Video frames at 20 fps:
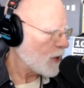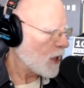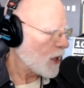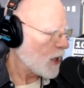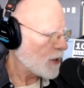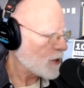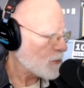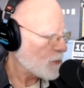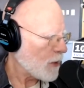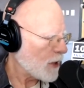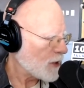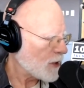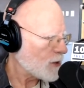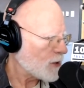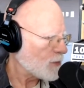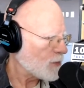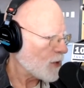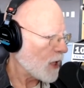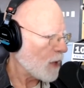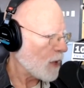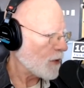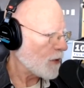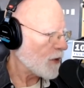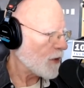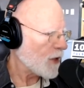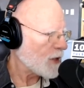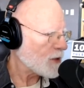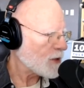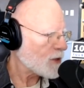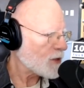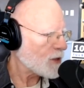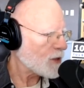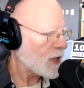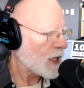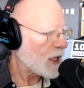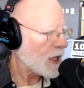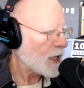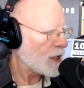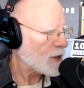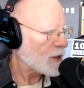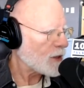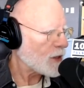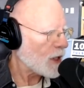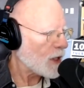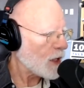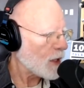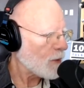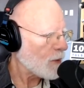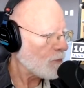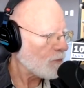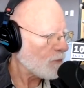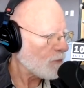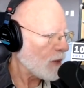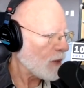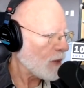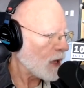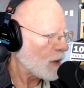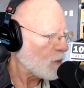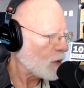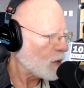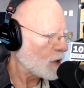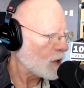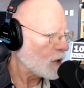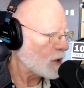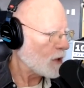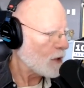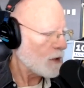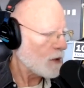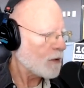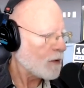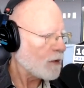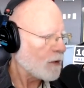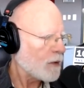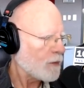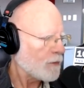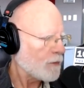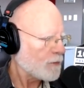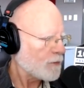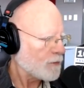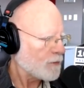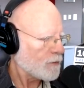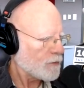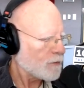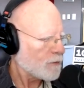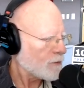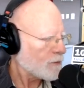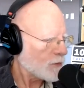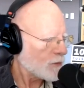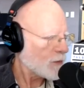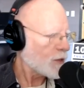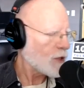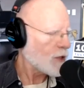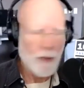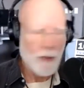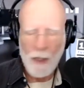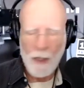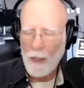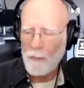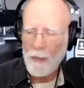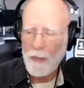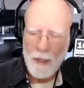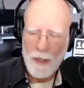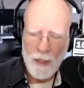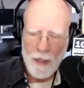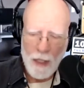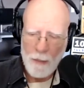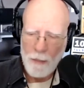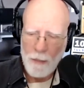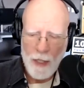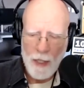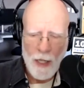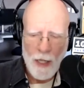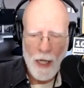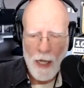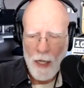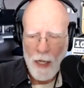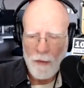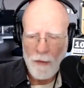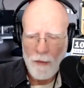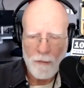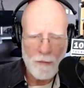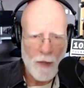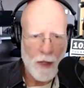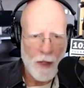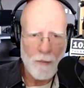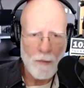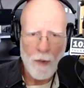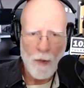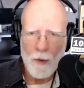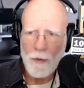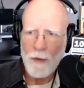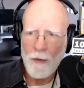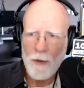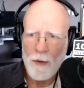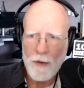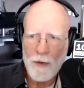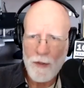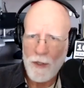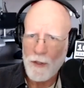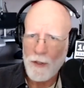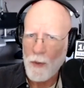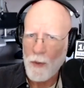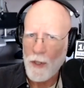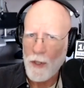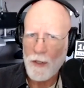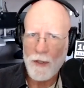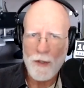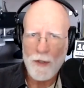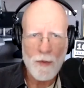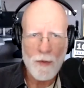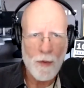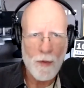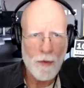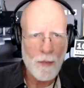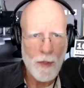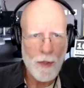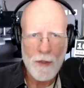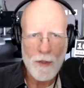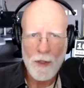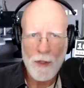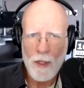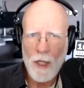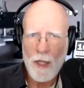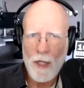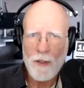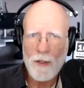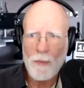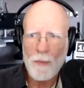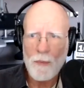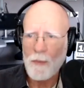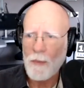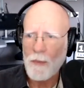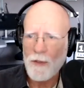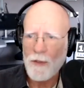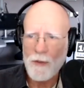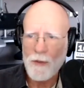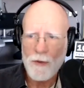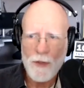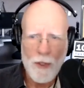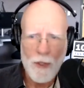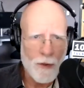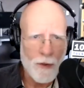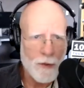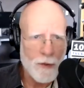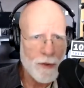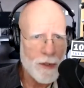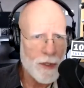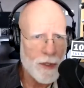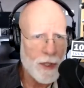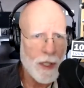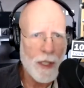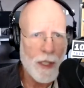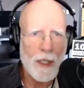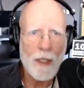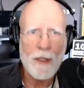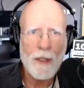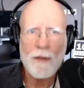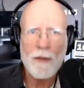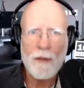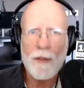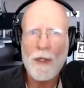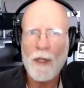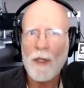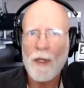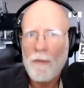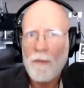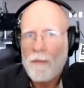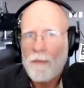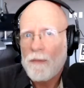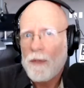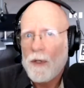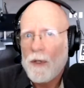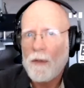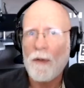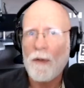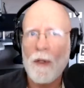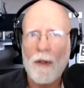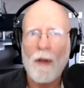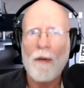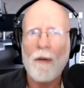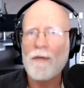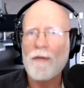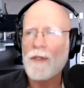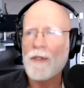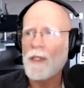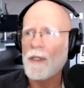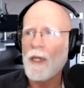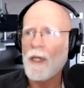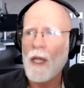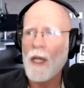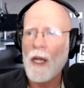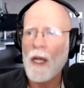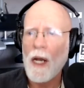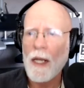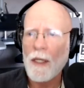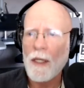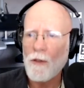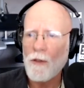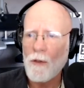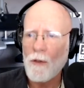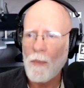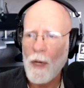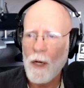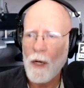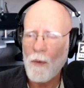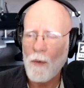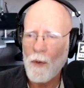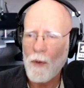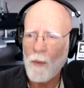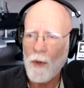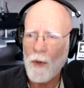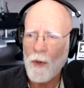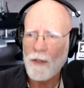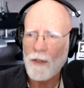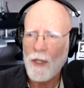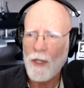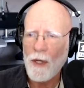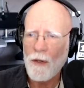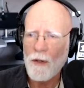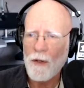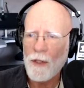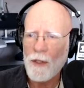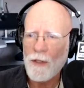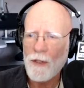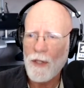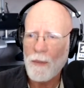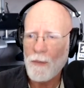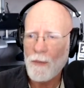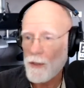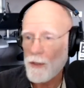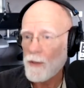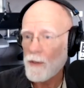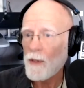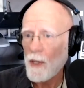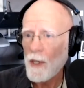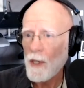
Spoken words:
on and spending some time with us, and I will certainly be keeping an eye on both of those situations with Mr. Glossip and Mr. Jones. And obviously not a lot I can do about it one way or t'other, except just